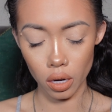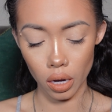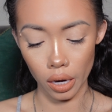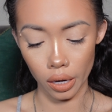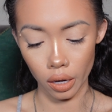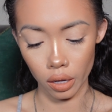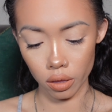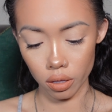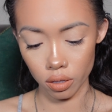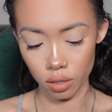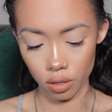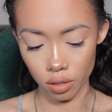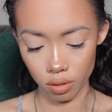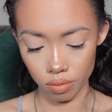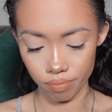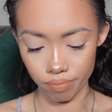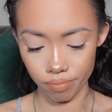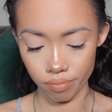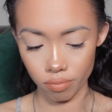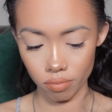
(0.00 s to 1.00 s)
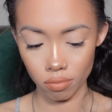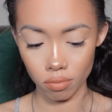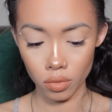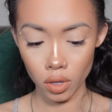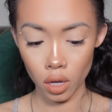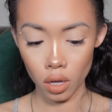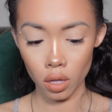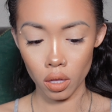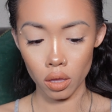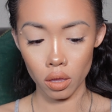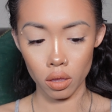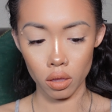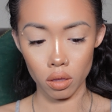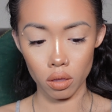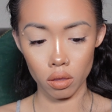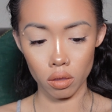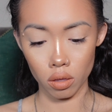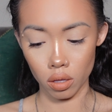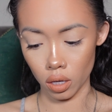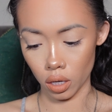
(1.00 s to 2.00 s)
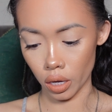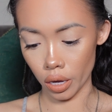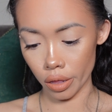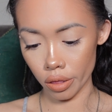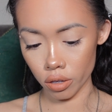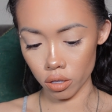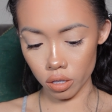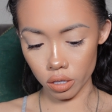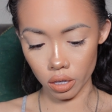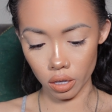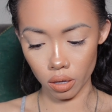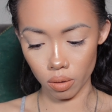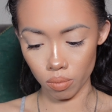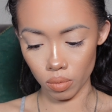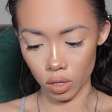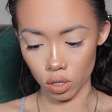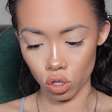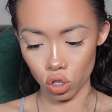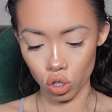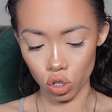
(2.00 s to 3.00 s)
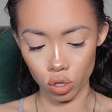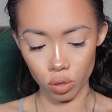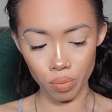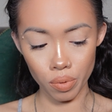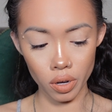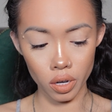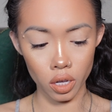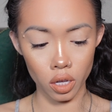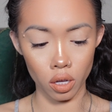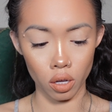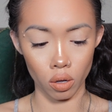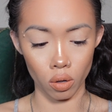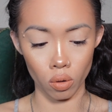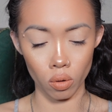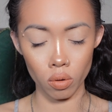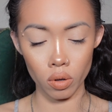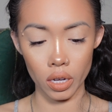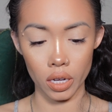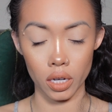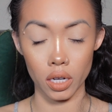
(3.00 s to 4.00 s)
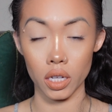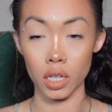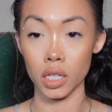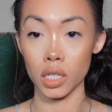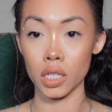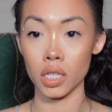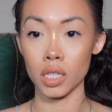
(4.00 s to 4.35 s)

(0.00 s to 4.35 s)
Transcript: I got this. The color scheme is super cute. It is